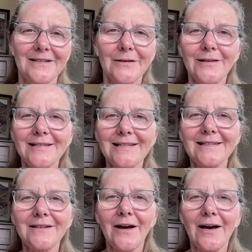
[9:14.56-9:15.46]
So this
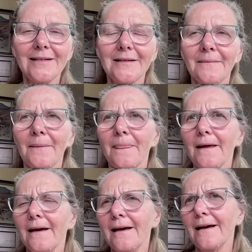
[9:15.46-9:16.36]
is not
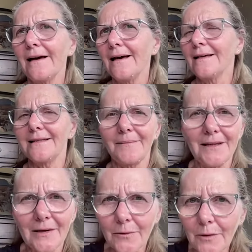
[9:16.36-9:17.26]

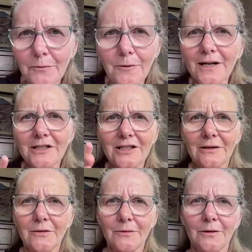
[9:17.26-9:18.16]
something that we're
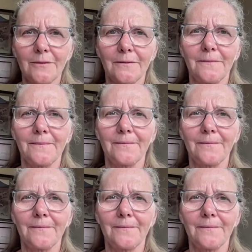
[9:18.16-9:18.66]
rushing through.